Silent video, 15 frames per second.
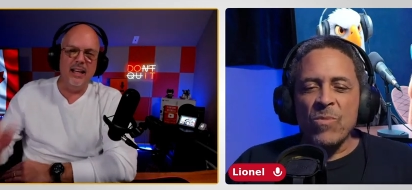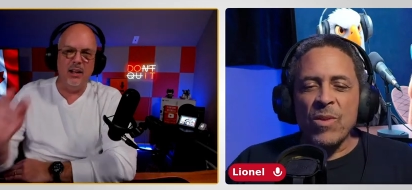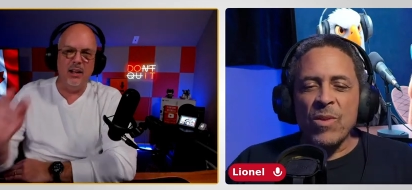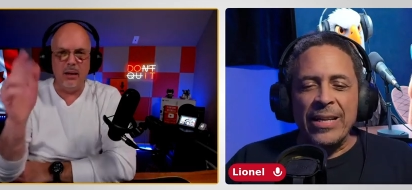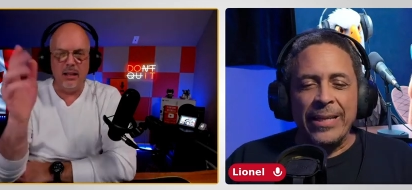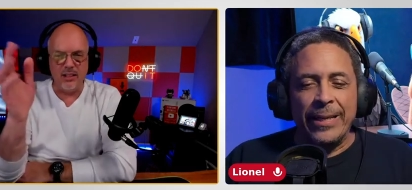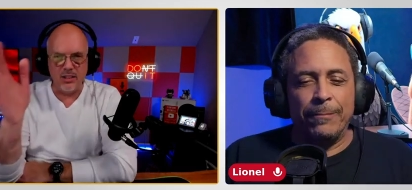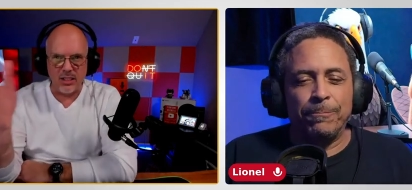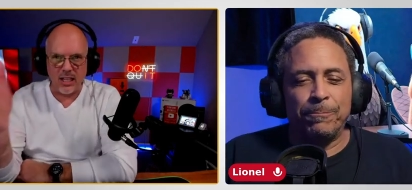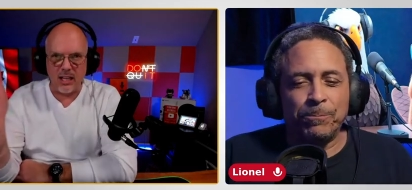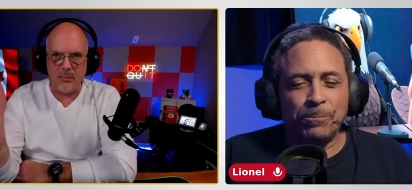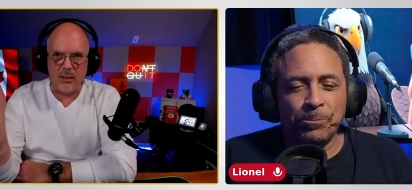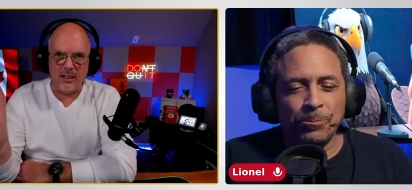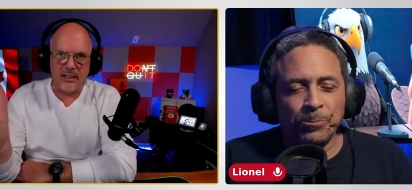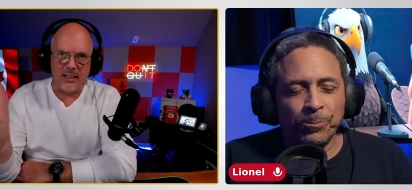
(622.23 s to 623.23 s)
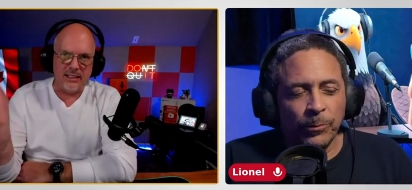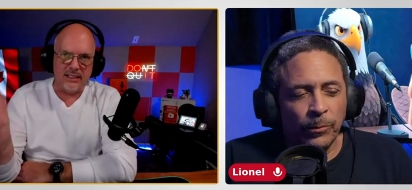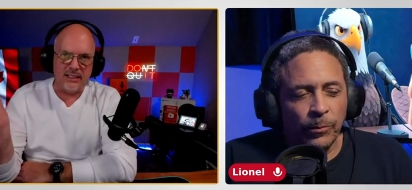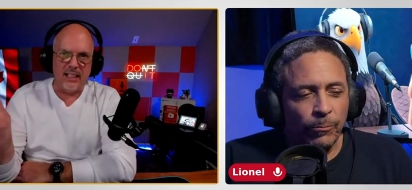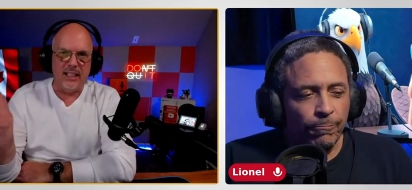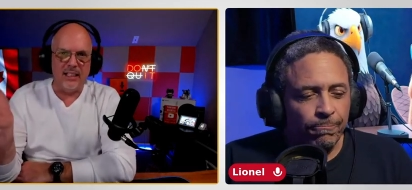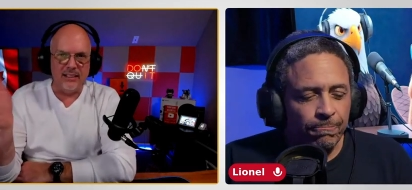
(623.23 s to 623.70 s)
Speaker 1: He made a statement that
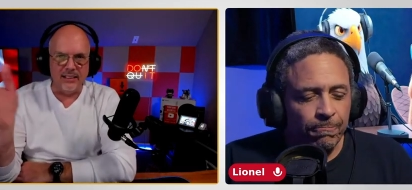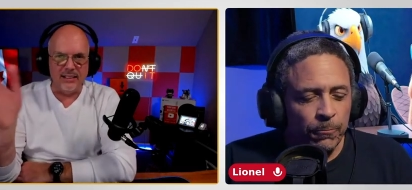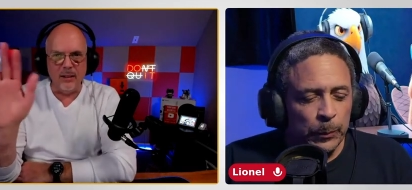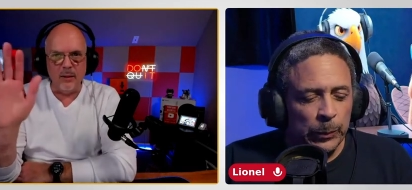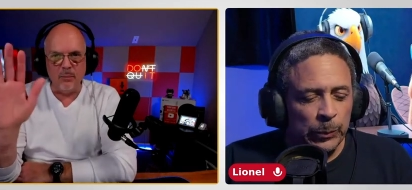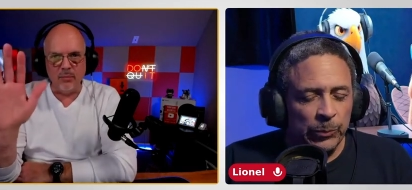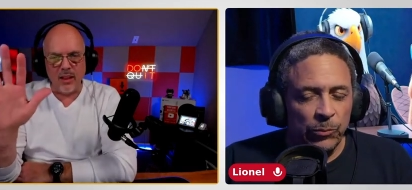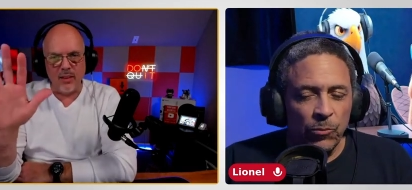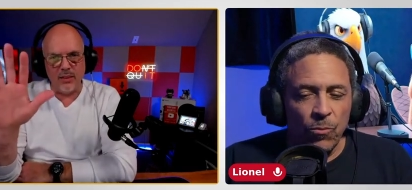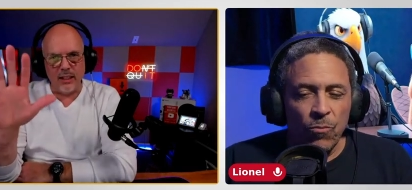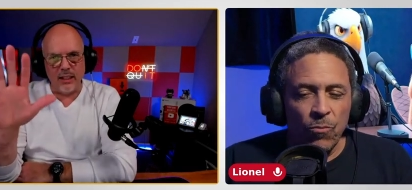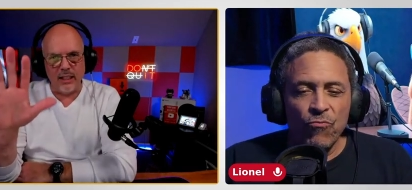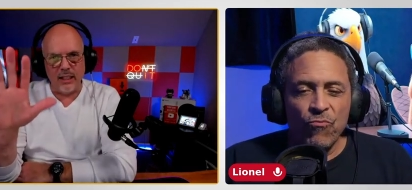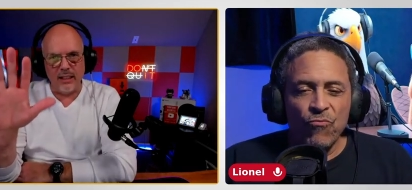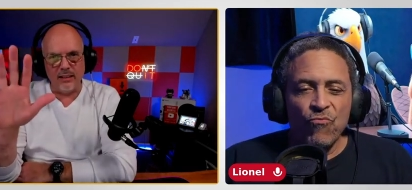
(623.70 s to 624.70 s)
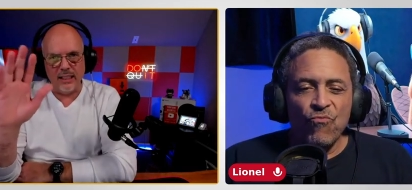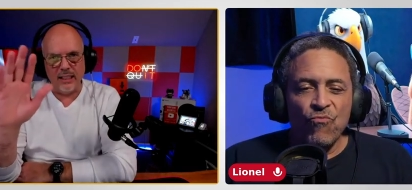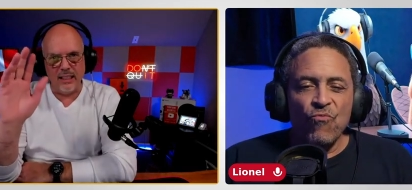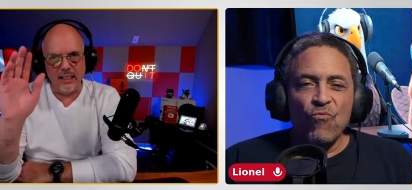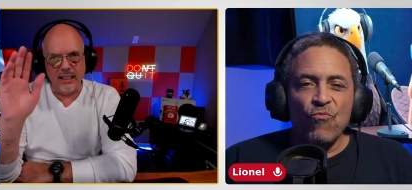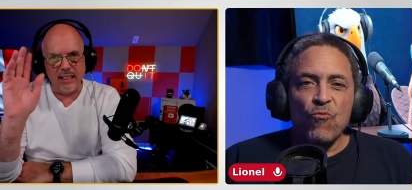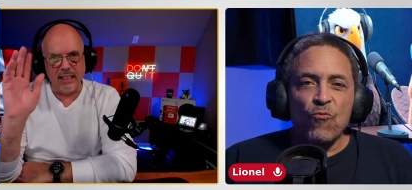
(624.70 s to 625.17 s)
says that
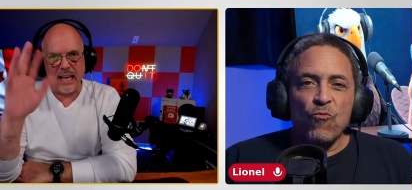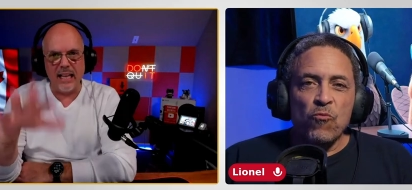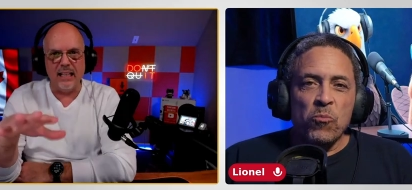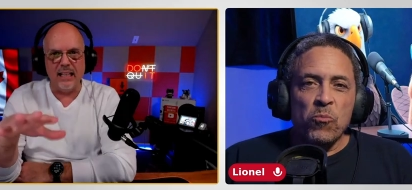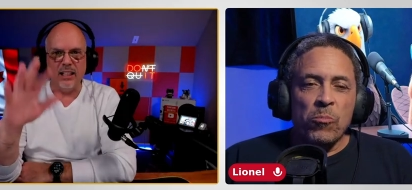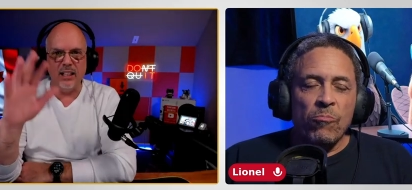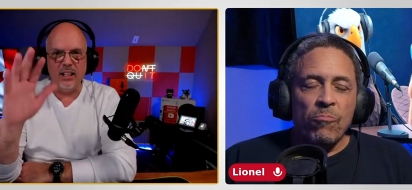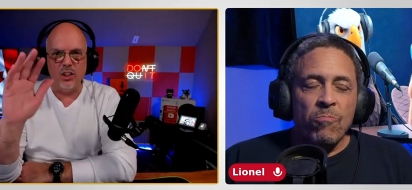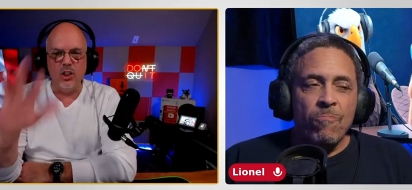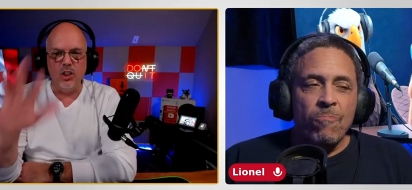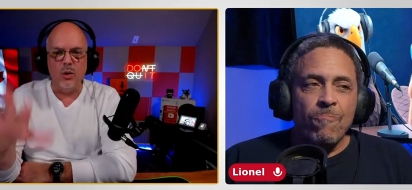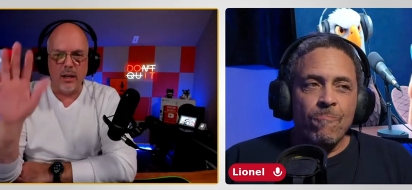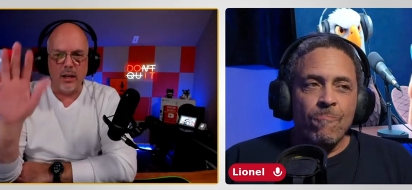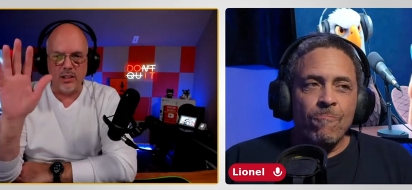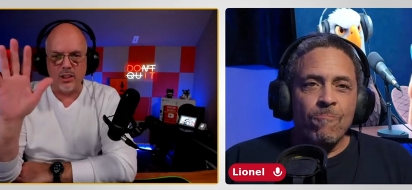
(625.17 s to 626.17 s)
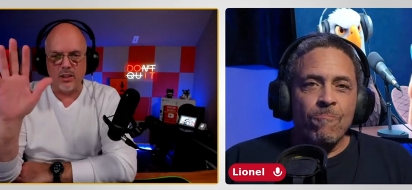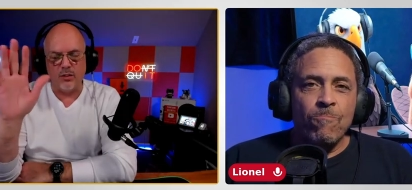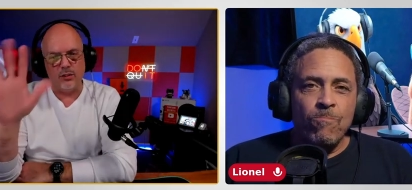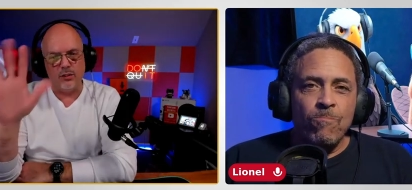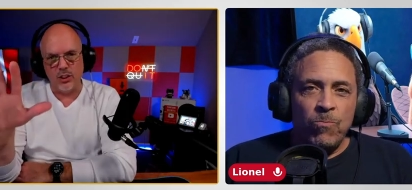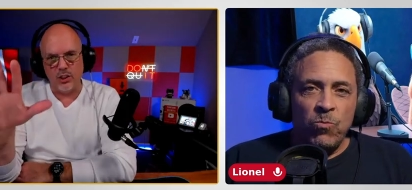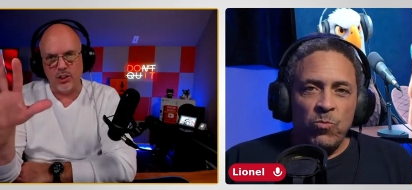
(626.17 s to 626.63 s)
the Canada-U.S.
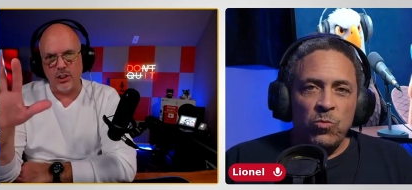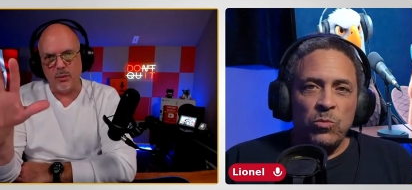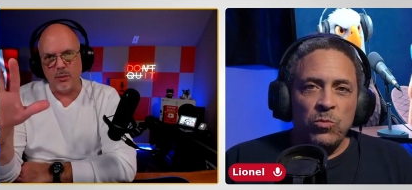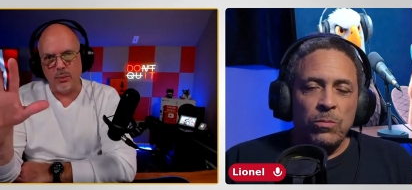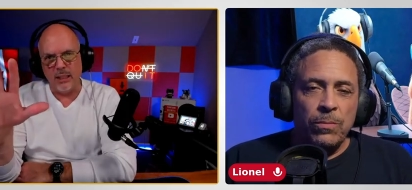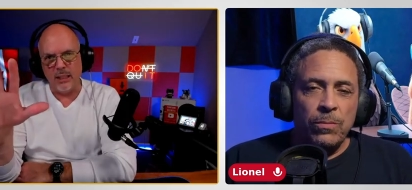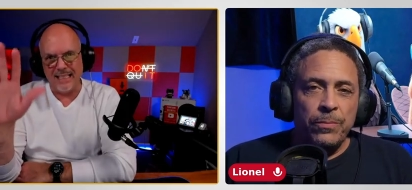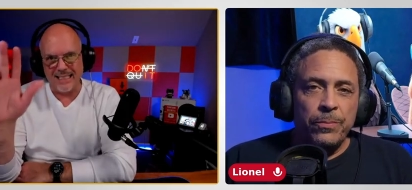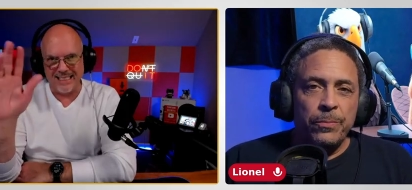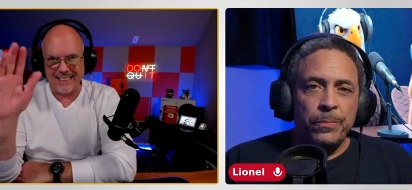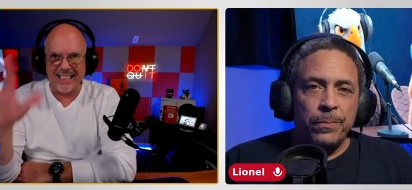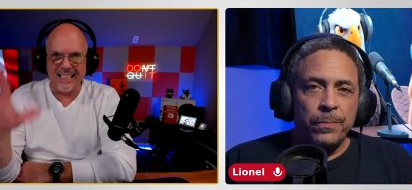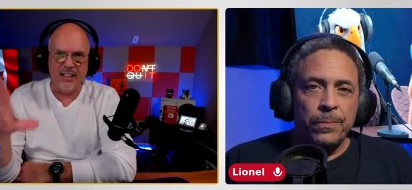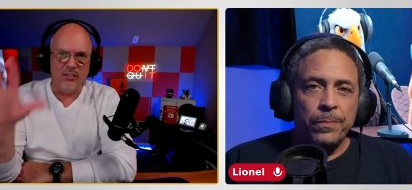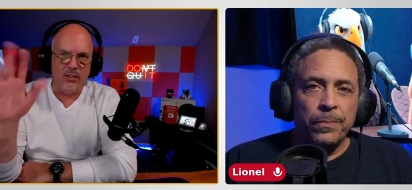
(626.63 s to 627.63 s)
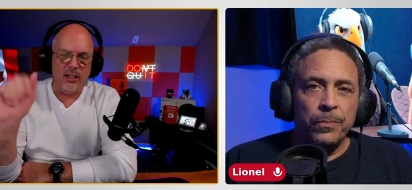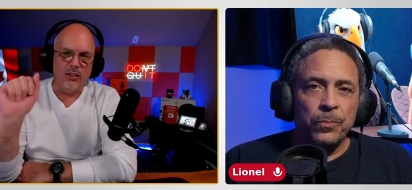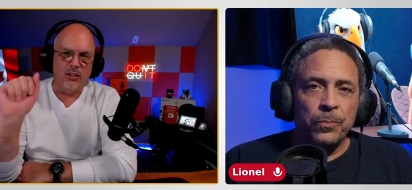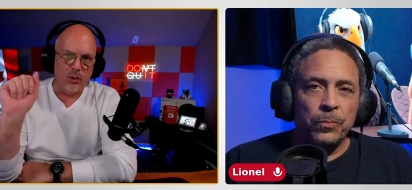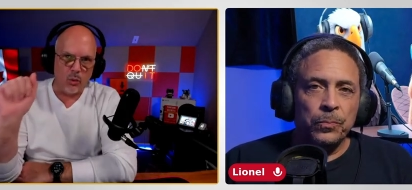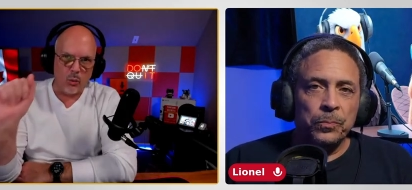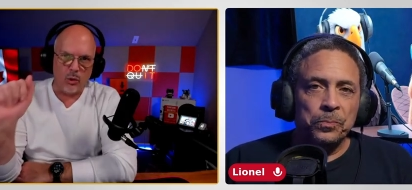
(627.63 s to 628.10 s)
friendship is the
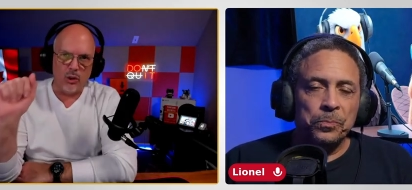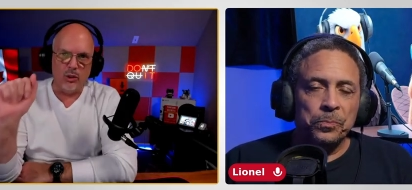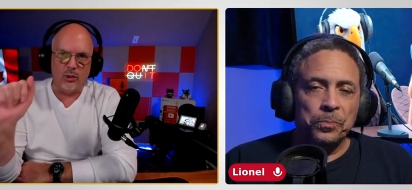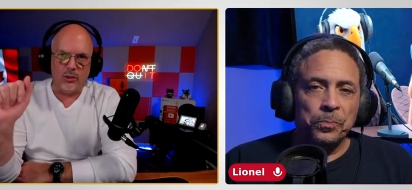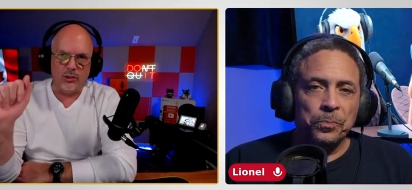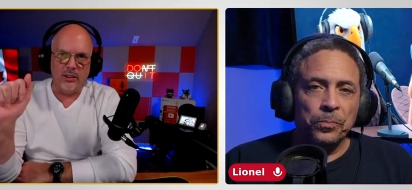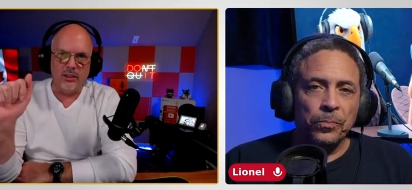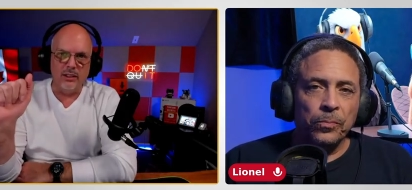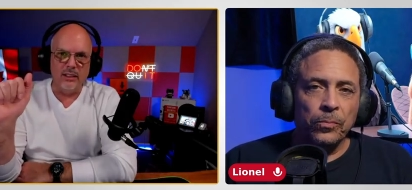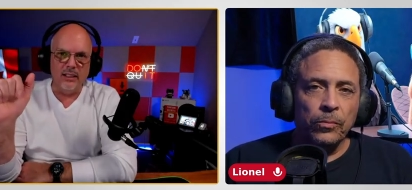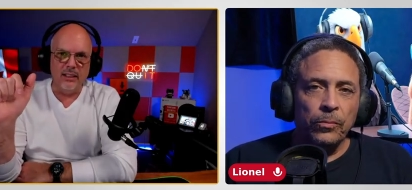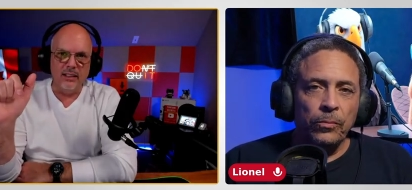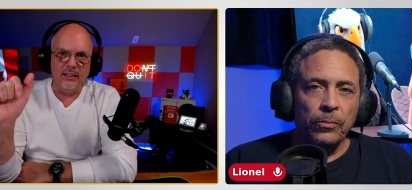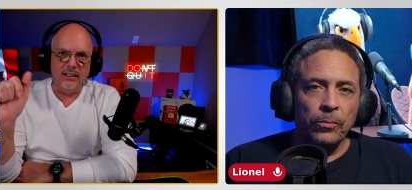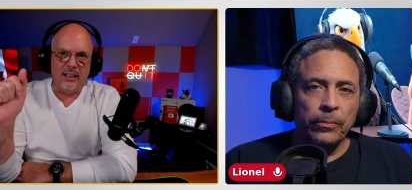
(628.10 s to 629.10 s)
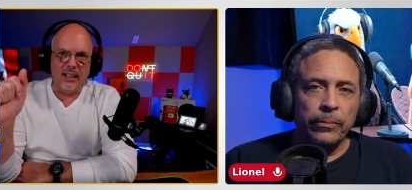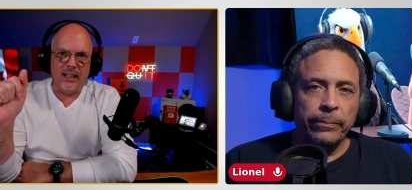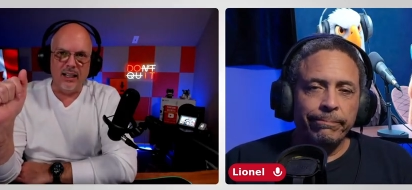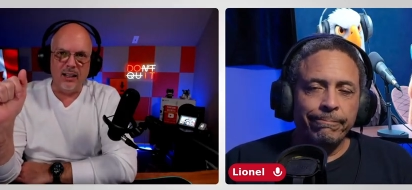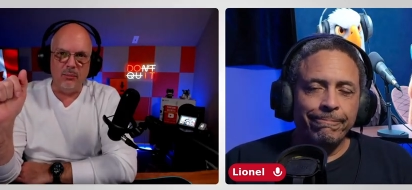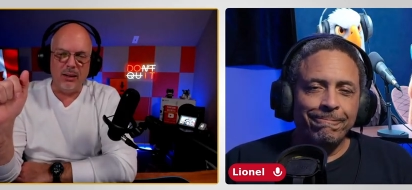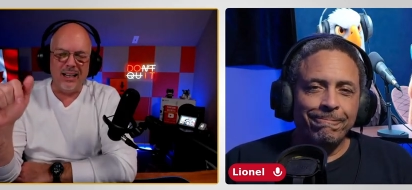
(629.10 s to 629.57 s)
envy of the world.
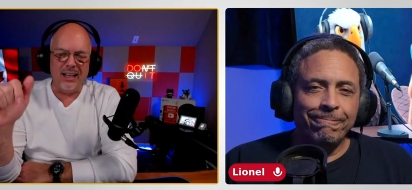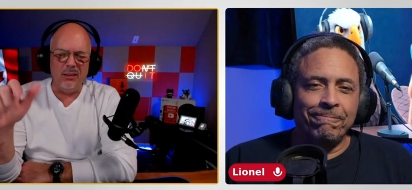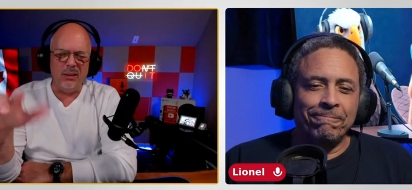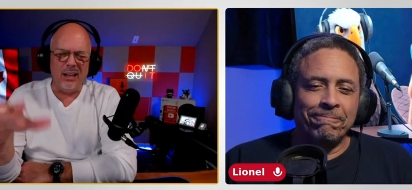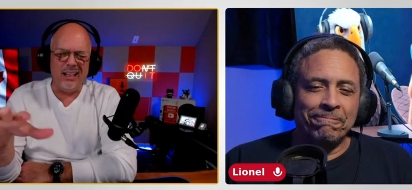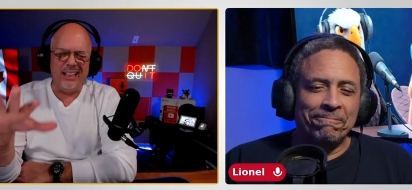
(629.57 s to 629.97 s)
I